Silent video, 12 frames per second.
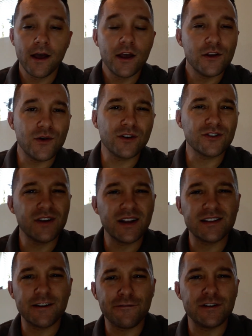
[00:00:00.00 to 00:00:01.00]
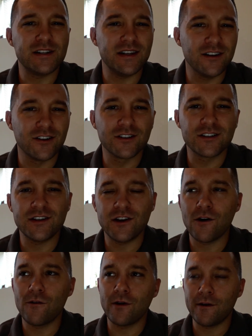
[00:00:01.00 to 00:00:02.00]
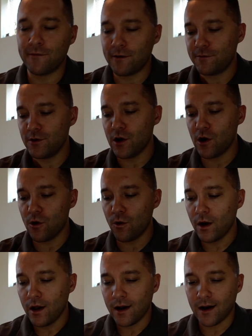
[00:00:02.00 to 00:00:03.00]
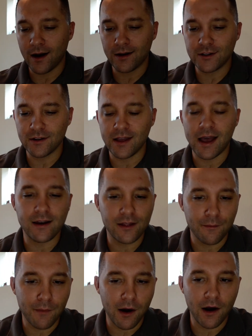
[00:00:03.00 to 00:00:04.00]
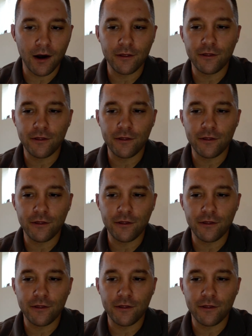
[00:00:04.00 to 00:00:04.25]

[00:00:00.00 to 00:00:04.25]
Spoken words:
You also get different deals, if you go to the end of the month